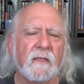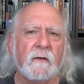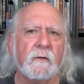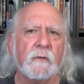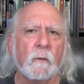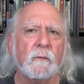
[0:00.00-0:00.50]

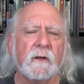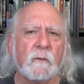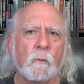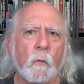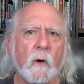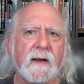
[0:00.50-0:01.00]
there's only
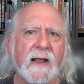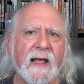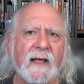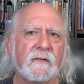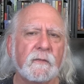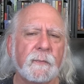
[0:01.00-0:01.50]
one
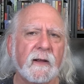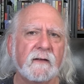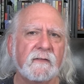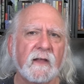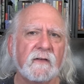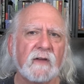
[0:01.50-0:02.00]

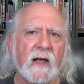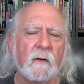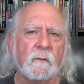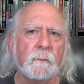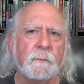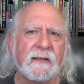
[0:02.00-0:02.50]
aspect that's
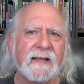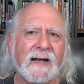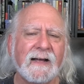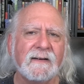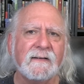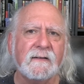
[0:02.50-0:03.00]
out
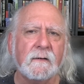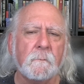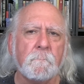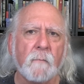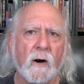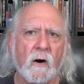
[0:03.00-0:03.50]
beyond
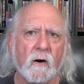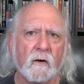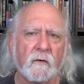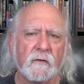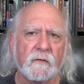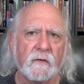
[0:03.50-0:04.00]

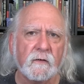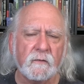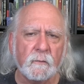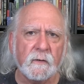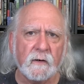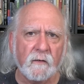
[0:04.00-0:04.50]
Mars
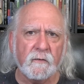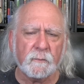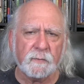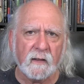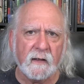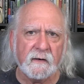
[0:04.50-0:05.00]
to another
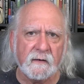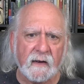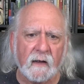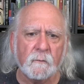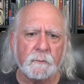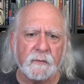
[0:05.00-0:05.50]
planet
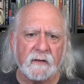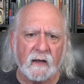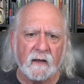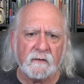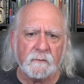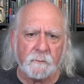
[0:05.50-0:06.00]
out
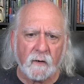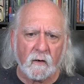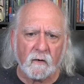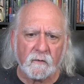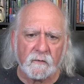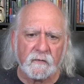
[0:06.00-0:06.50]
beyond
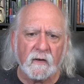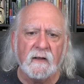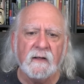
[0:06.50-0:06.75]
Mars,